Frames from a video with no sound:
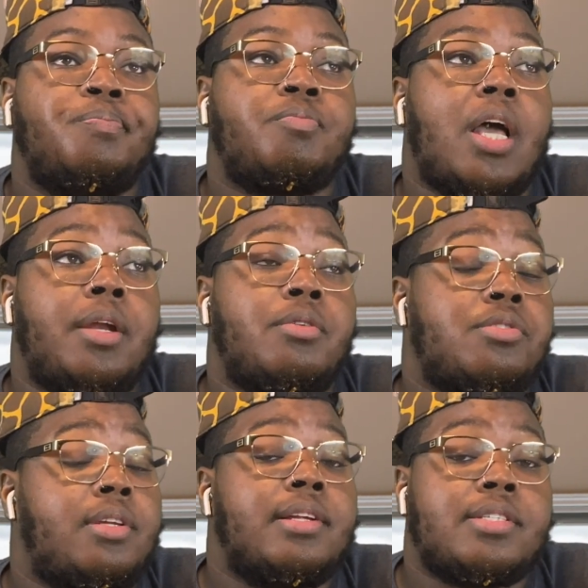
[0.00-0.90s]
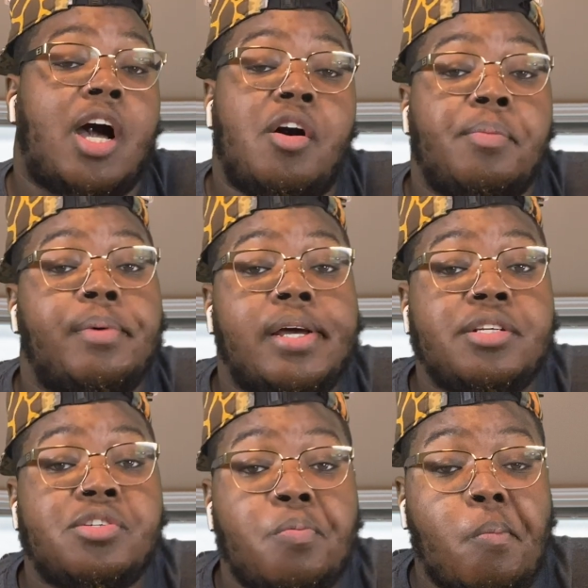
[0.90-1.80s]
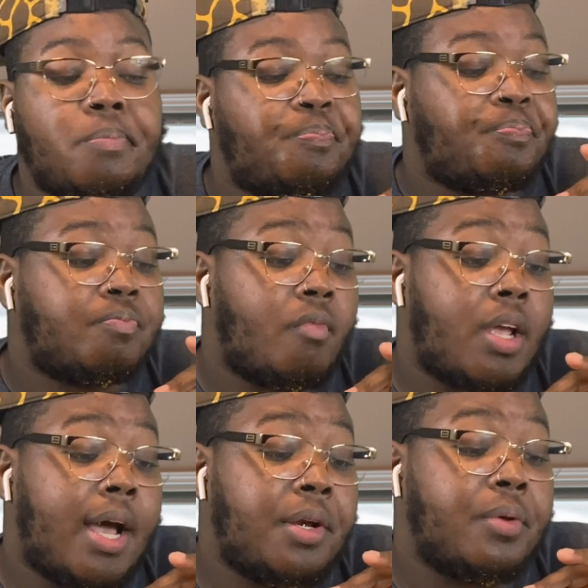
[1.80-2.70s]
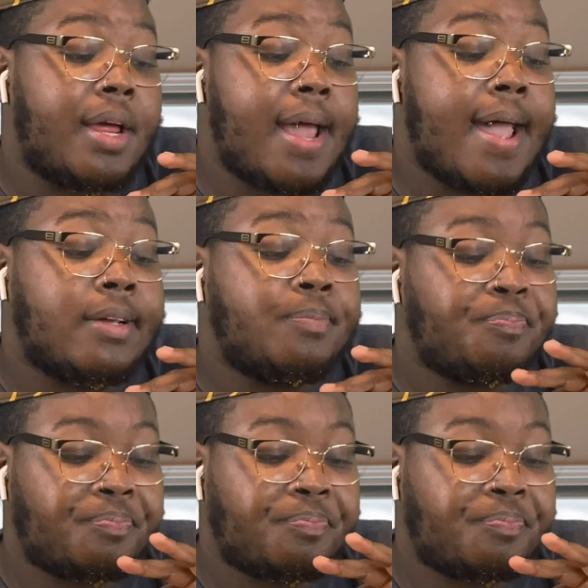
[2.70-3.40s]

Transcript: I knew she didn't talk much. I knew that.